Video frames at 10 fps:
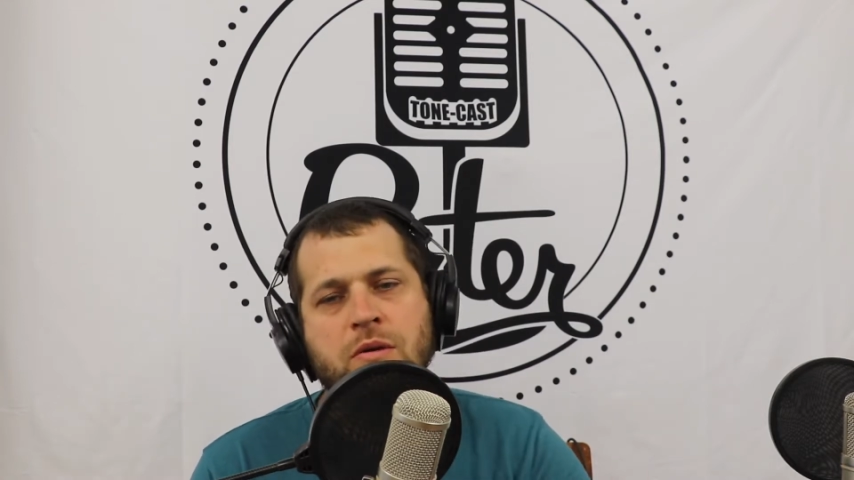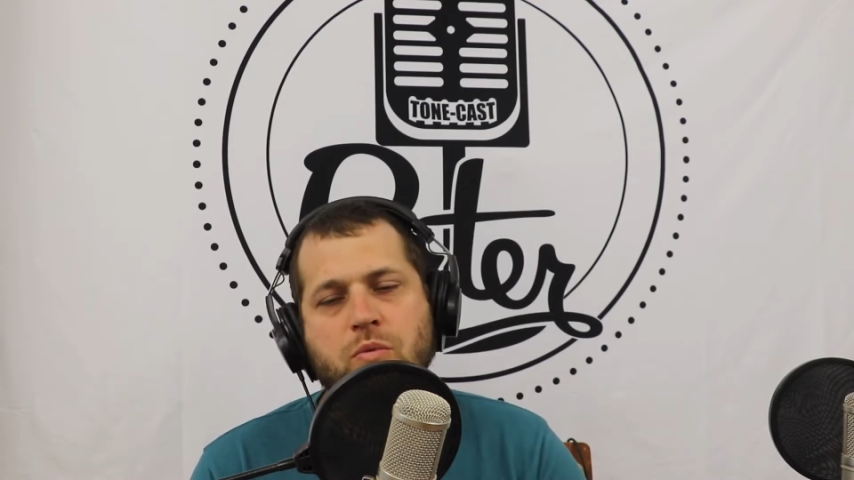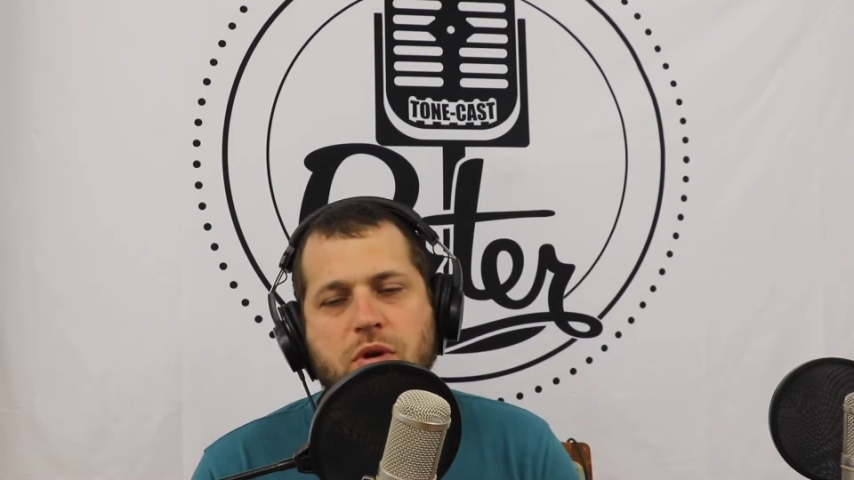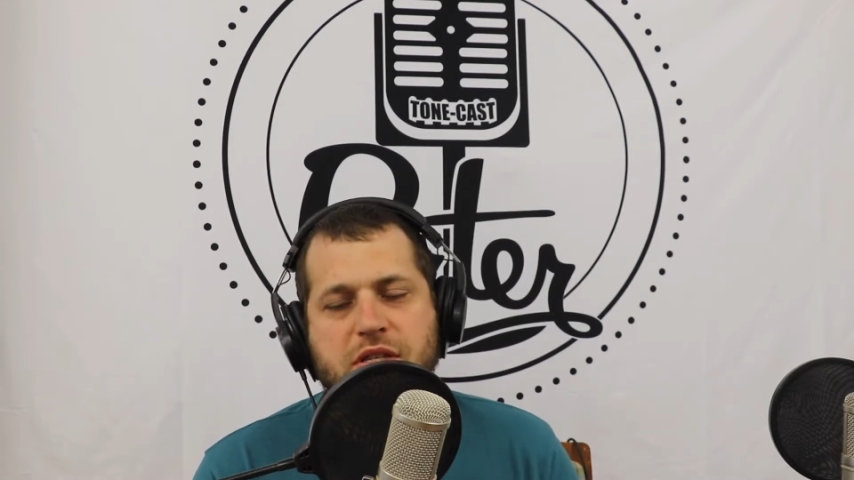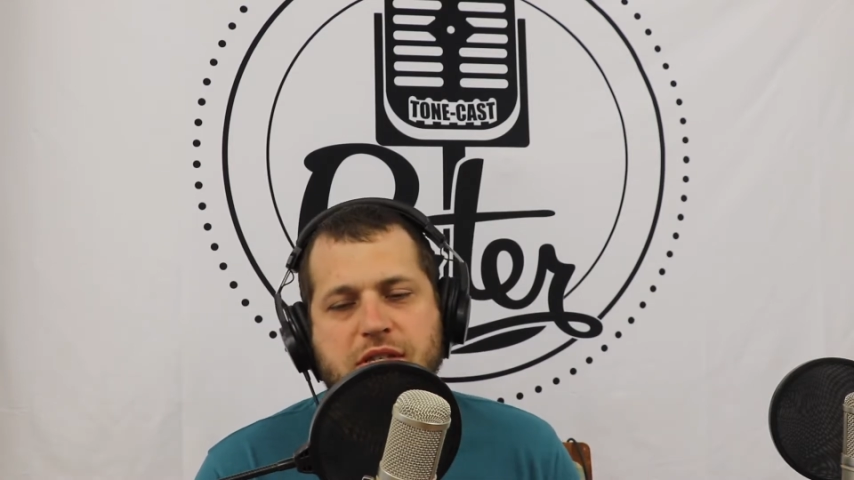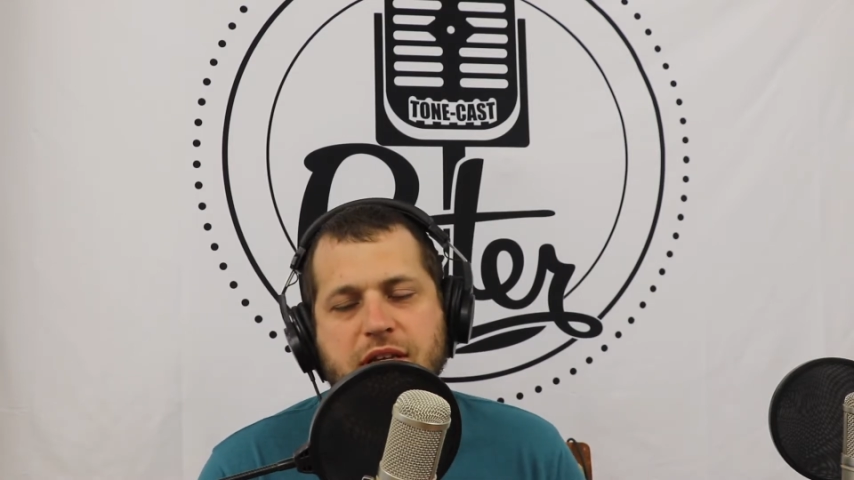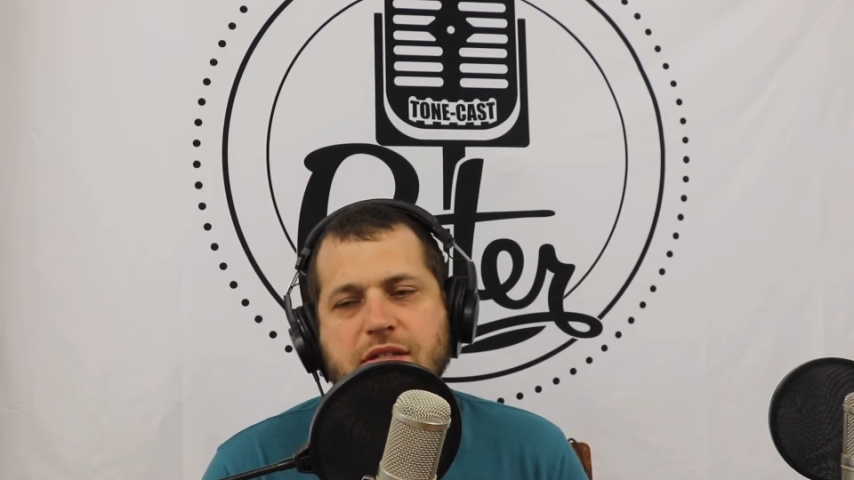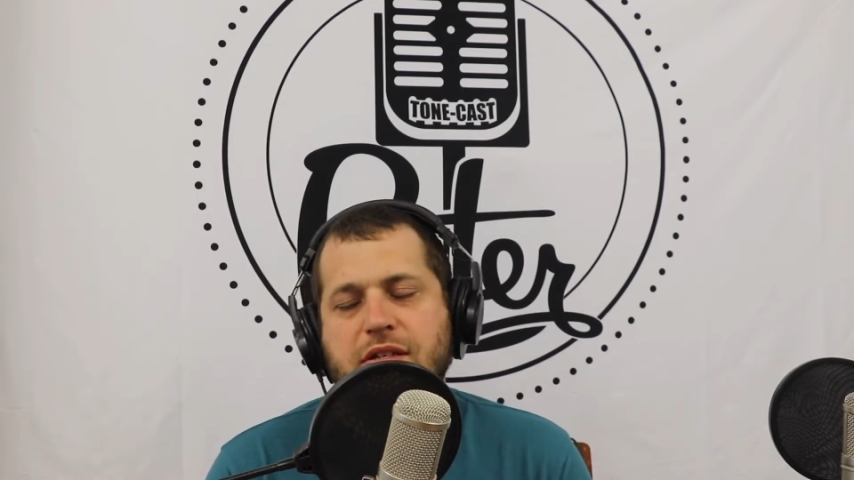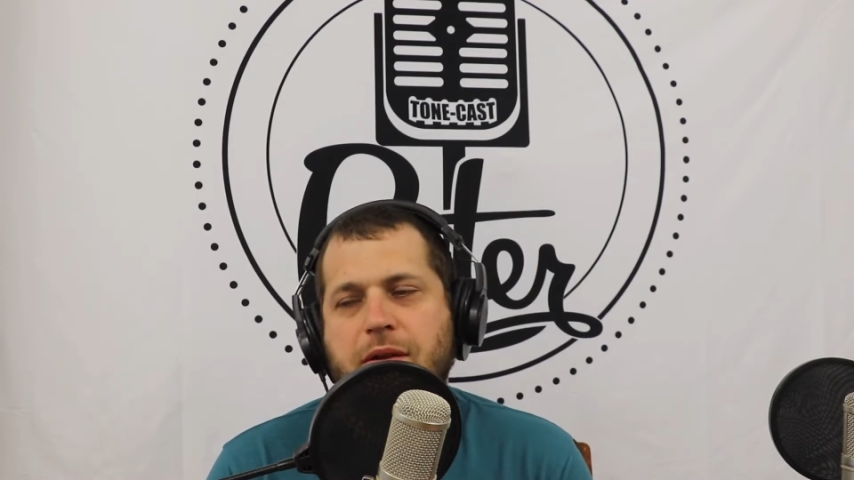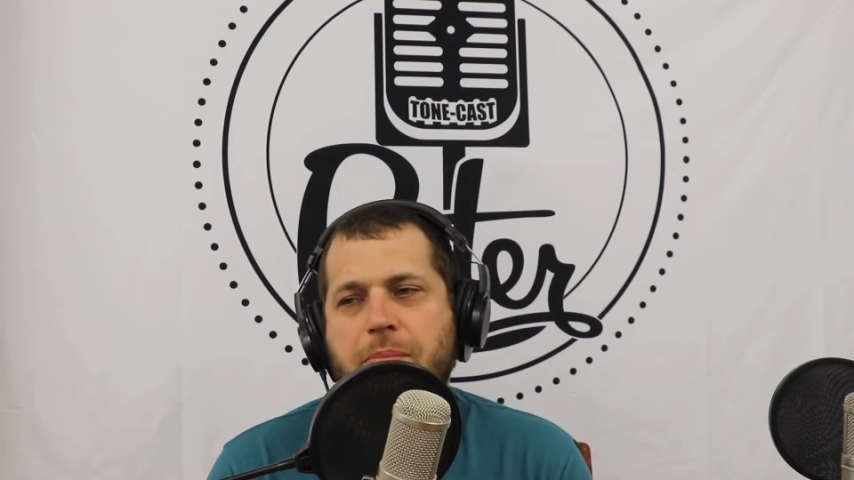ones
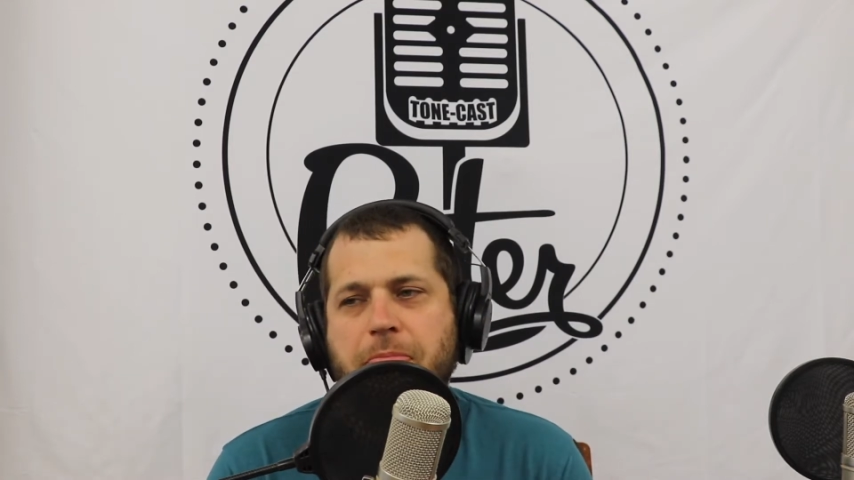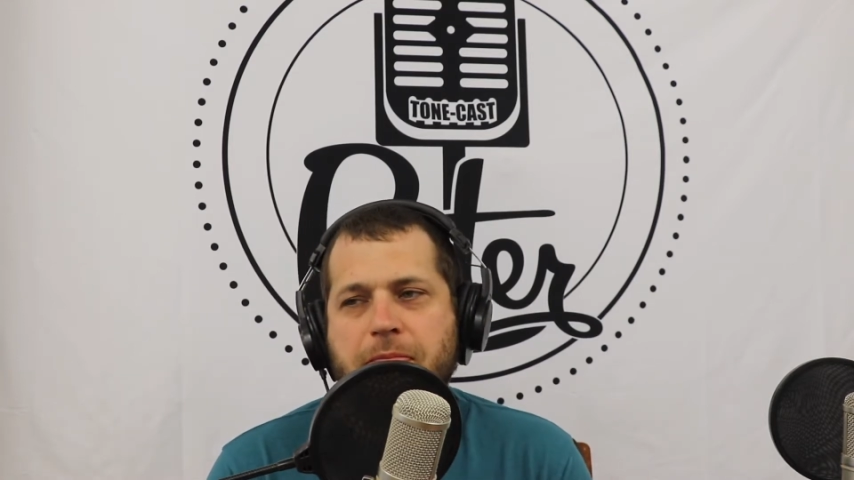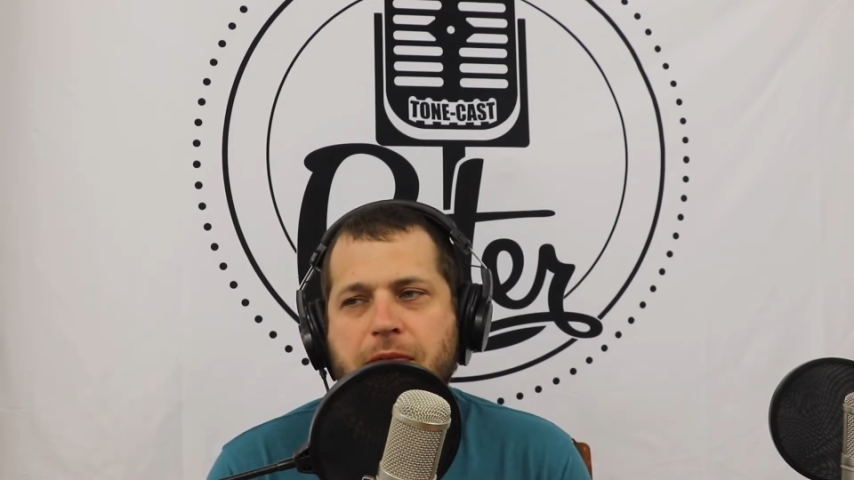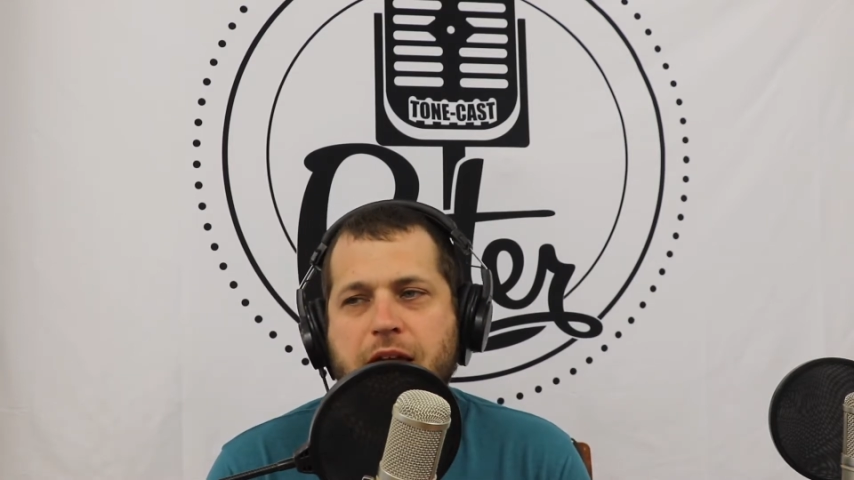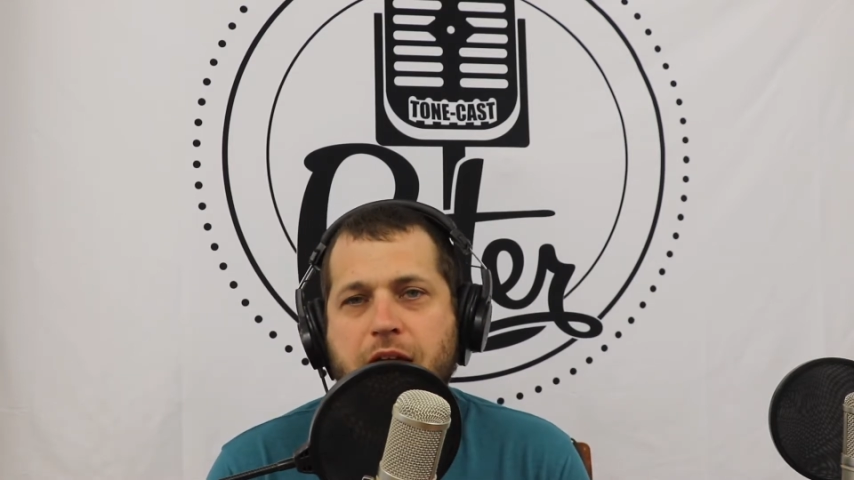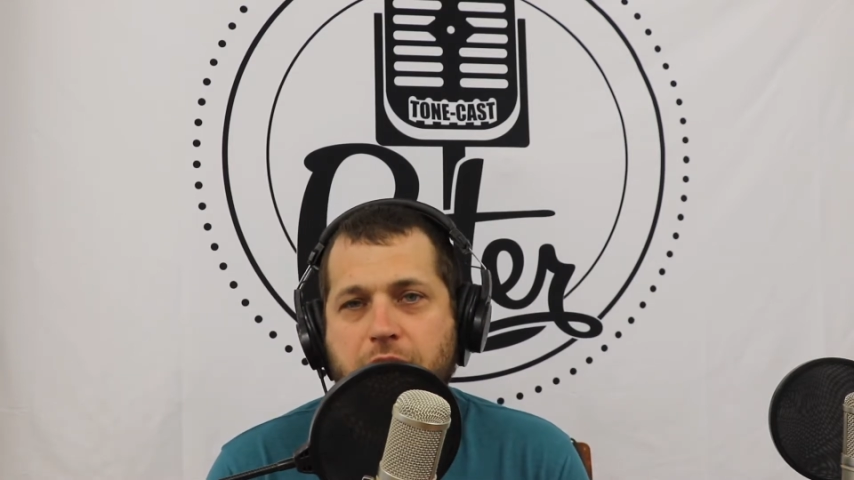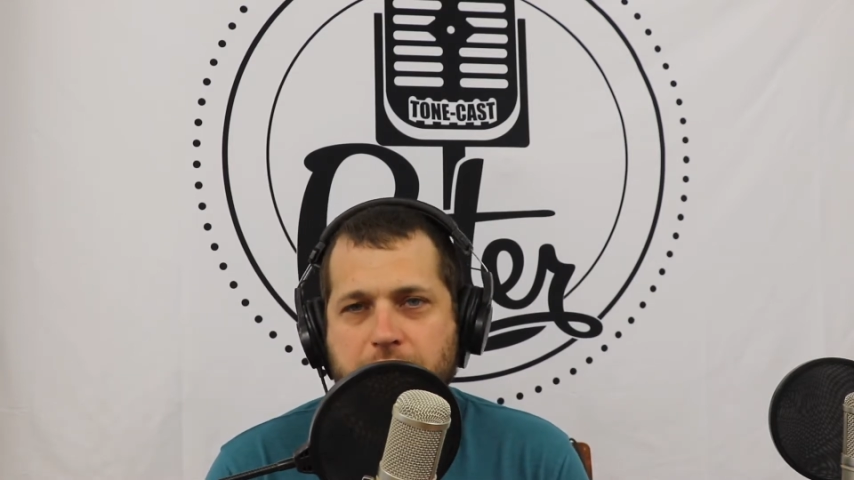that um, they had,